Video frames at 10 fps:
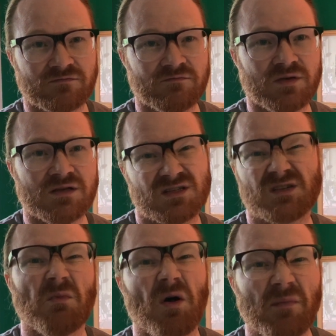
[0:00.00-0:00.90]
be in
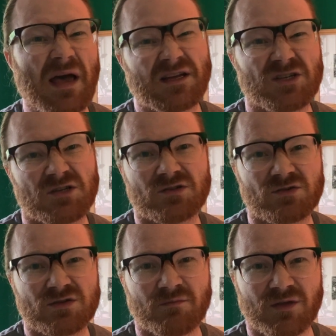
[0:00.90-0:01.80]
small batches or
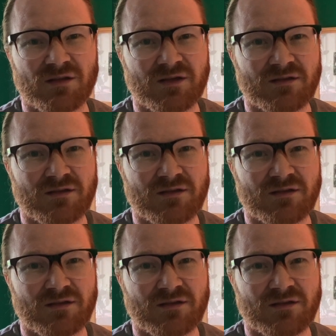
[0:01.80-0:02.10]
something like